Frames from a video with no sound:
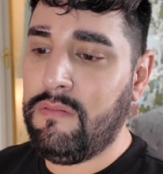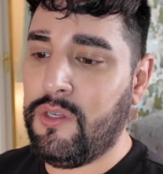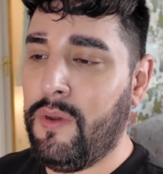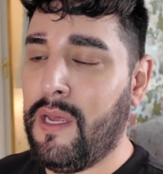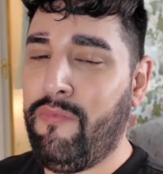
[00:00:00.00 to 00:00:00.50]

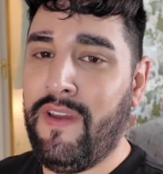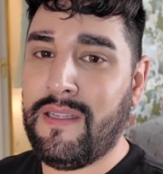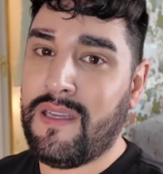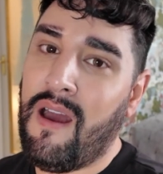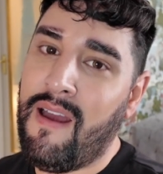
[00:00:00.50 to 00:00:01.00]
doing up their
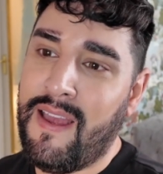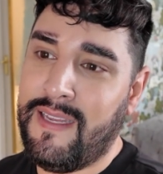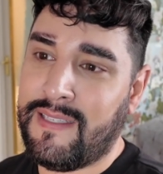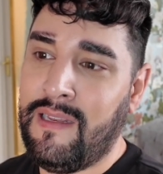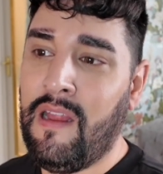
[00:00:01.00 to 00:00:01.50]

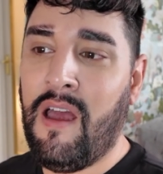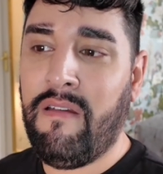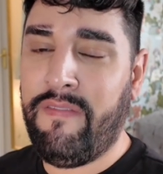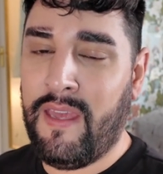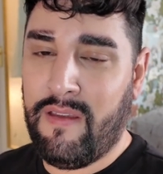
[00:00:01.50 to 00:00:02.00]
ties and
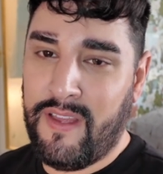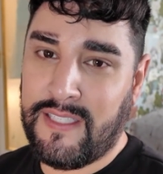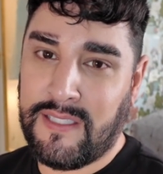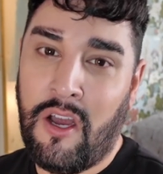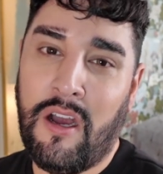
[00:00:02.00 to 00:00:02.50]
laughing at their
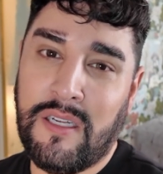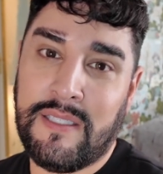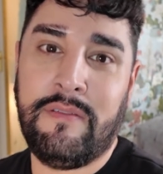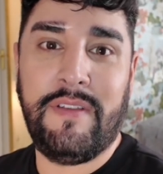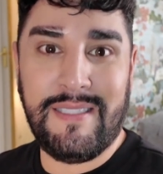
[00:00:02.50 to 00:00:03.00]
socks
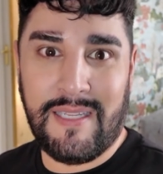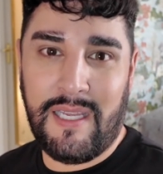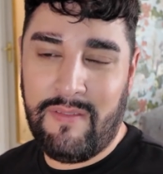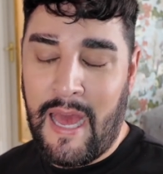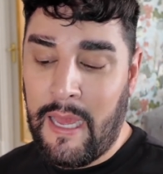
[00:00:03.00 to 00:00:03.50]
and things
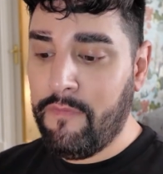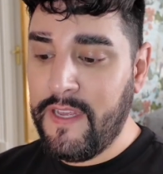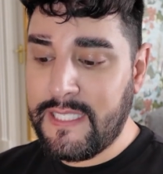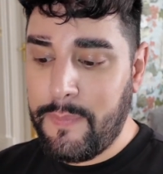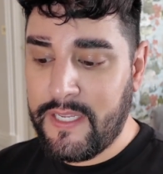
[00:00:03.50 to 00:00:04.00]
like that.
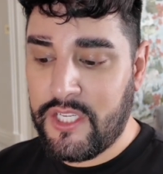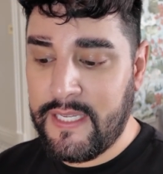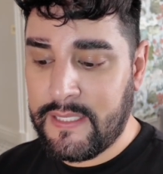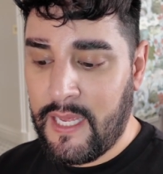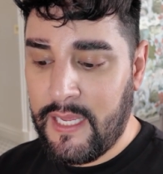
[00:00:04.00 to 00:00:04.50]
This picture
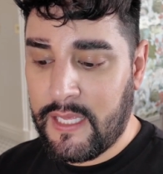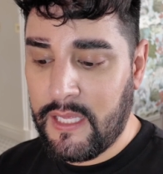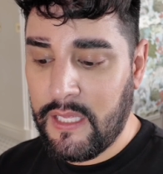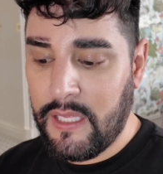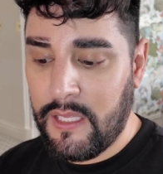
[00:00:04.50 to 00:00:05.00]
is like,
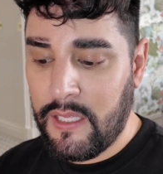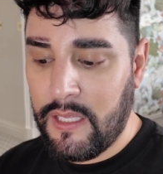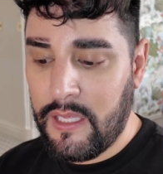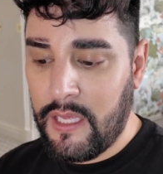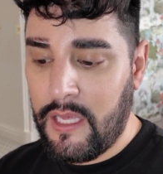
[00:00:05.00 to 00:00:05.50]

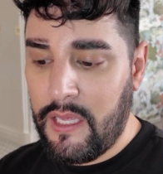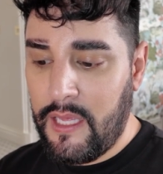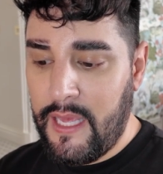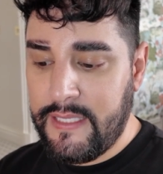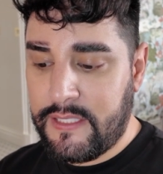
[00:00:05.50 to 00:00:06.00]

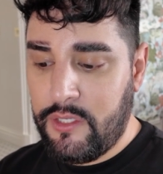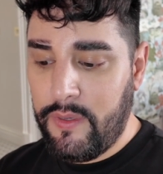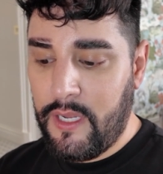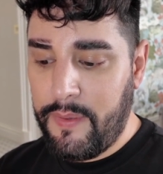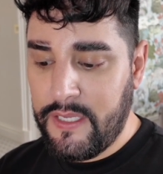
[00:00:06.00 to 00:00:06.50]
he's
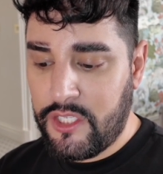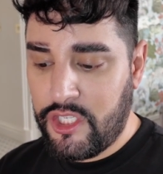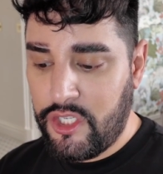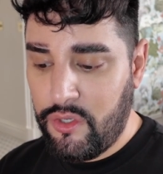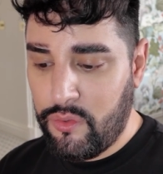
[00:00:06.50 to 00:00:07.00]
doing up his
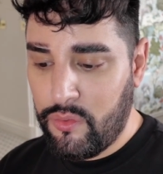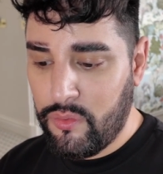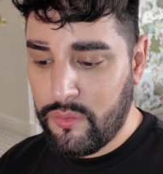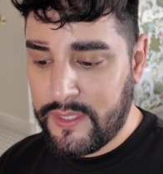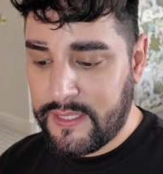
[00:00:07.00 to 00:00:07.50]

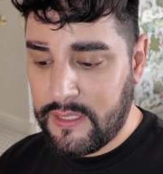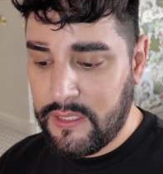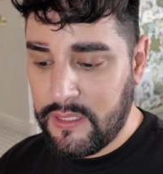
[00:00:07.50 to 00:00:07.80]
shoes.